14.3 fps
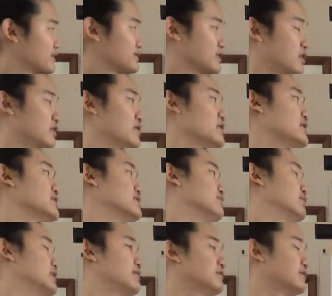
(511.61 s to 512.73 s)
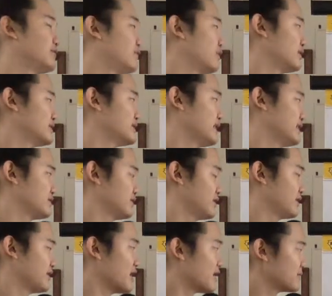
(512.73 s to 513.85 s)
So whatever force I exert
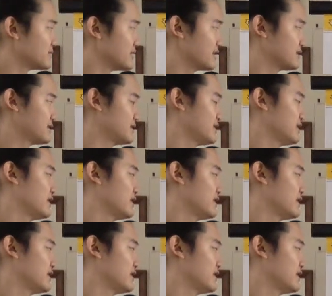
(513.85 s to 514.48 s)
on the object